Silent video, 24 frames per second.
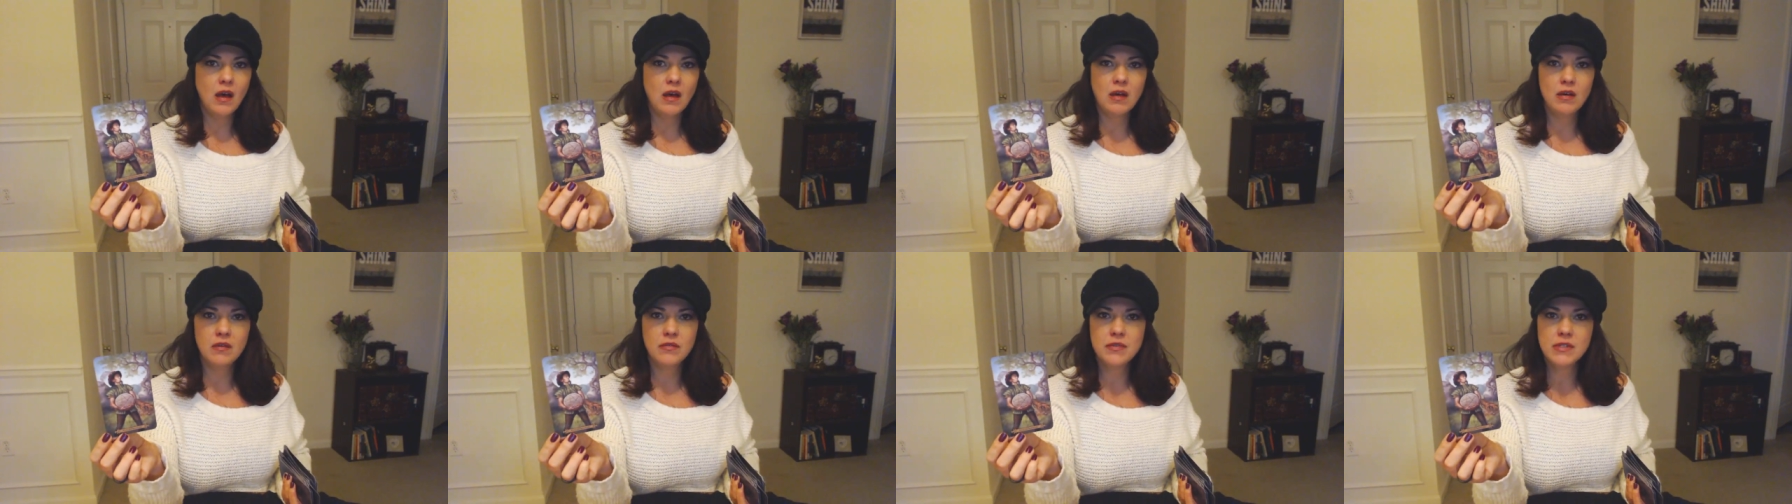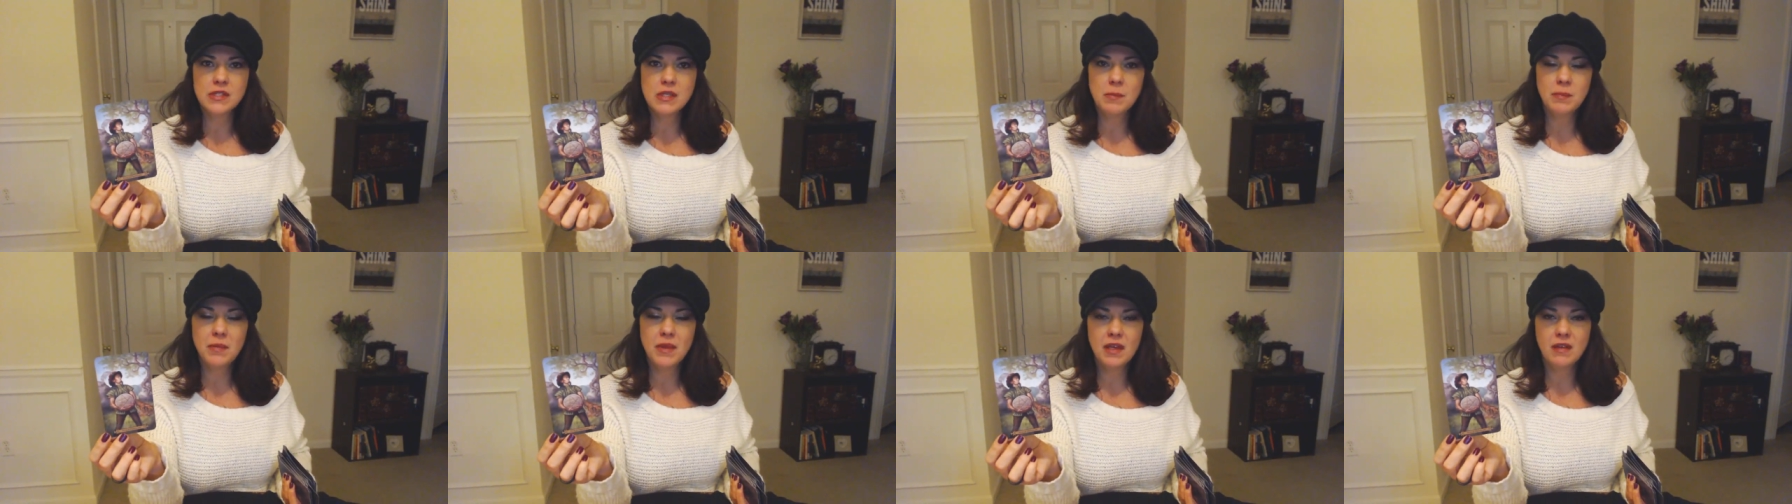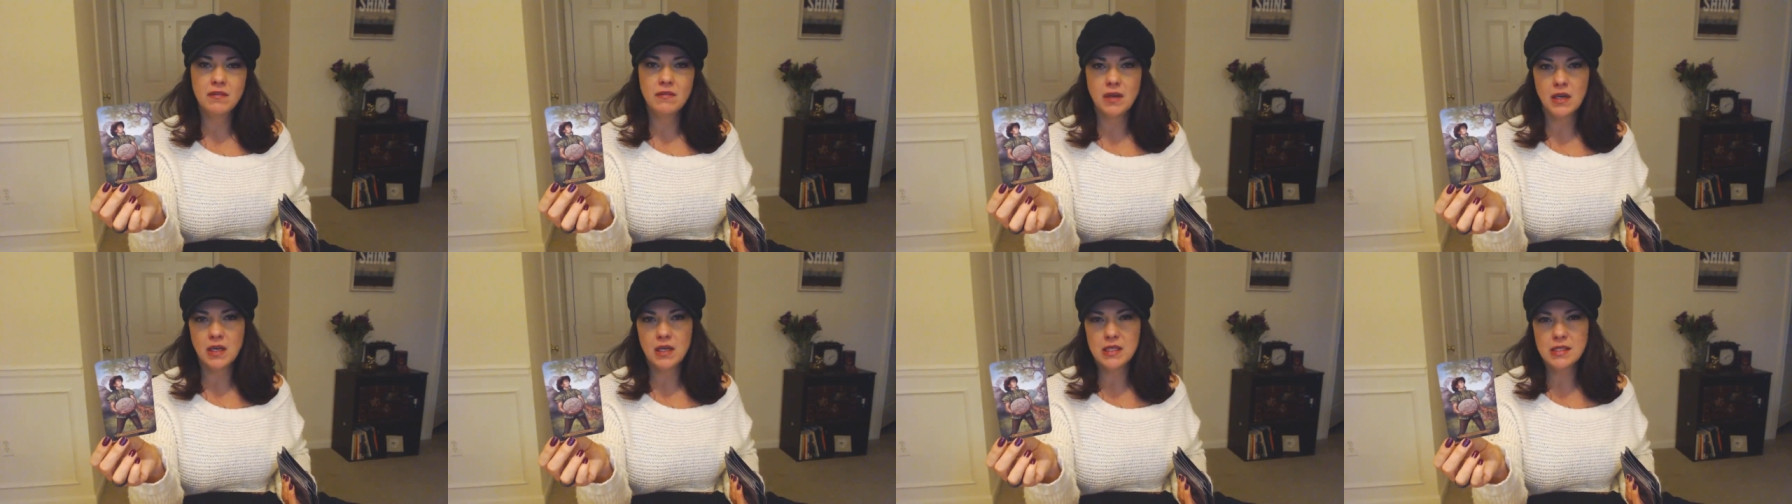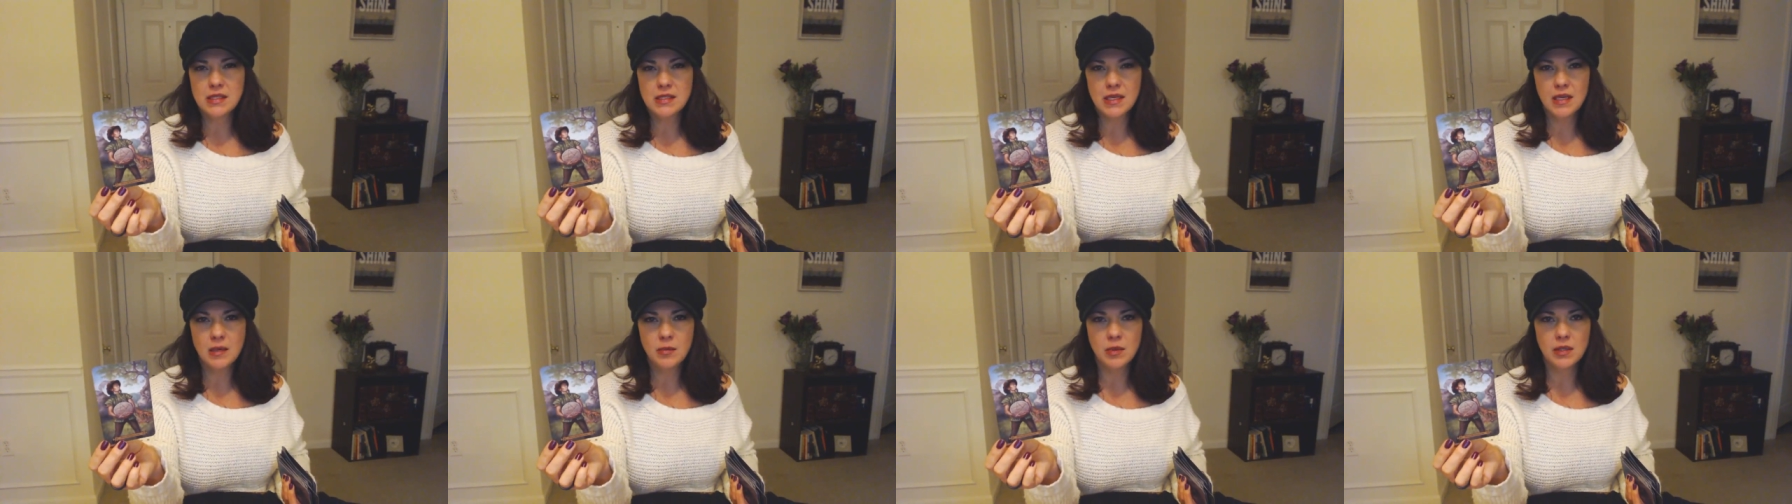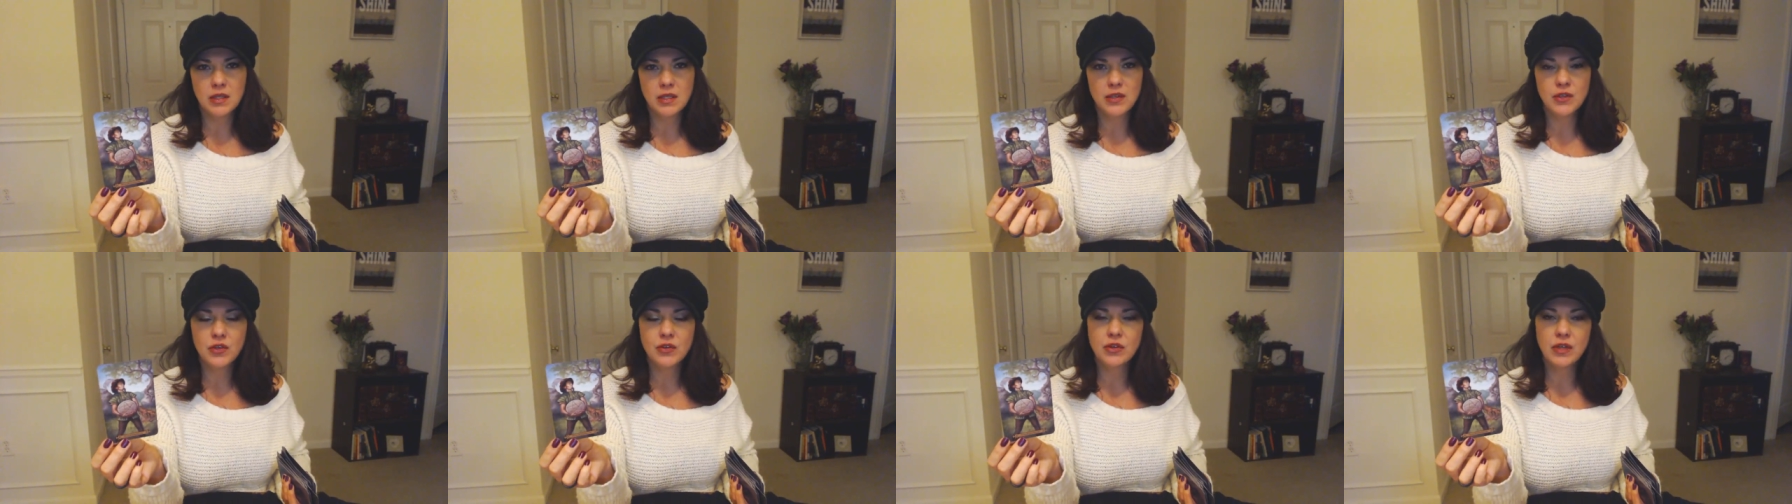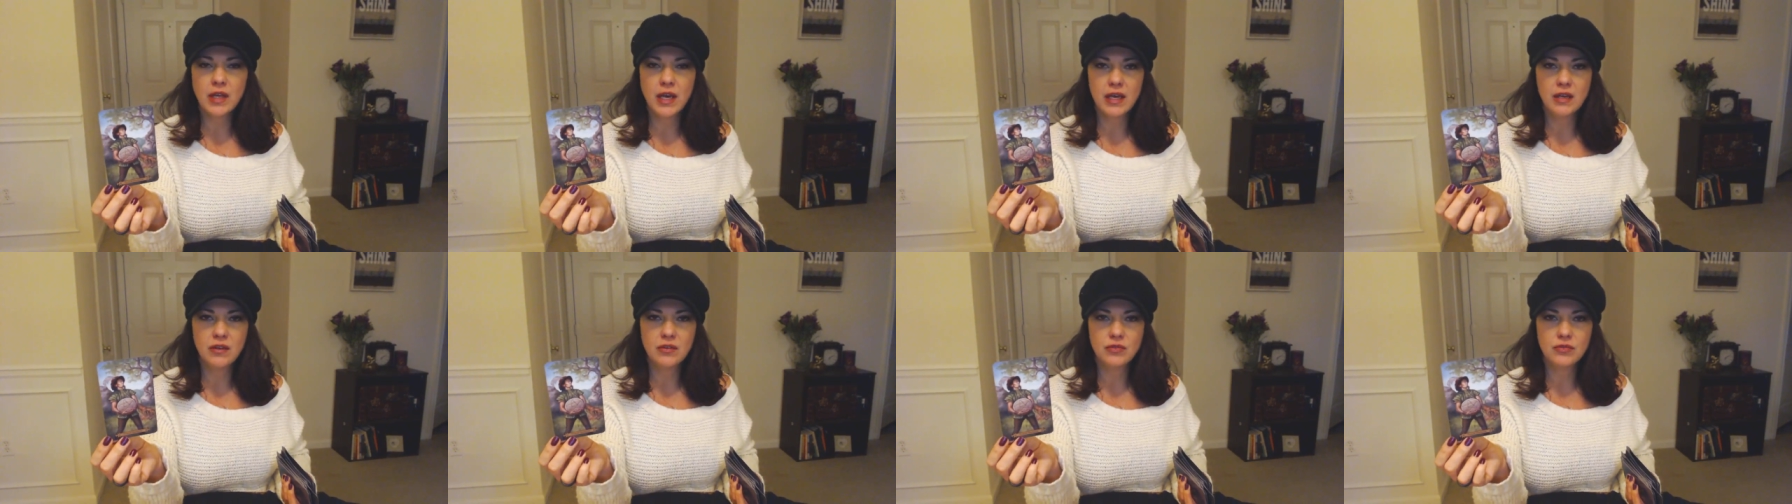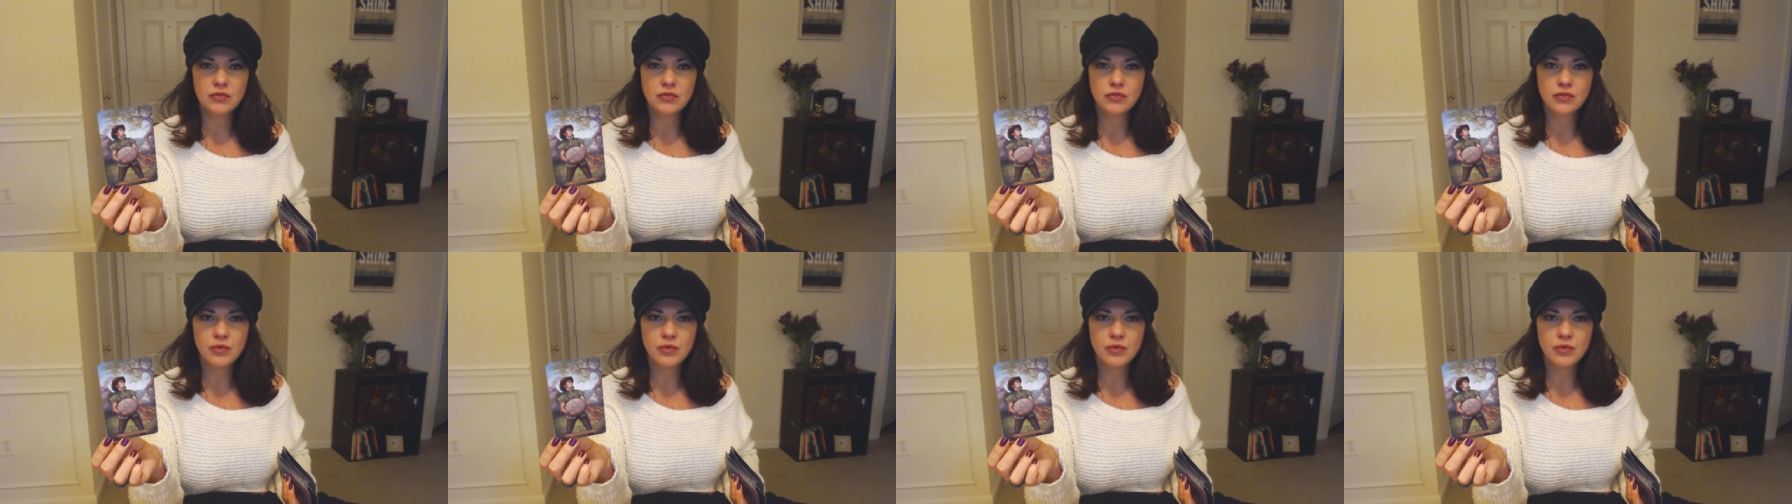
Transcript: of something very stable in your life.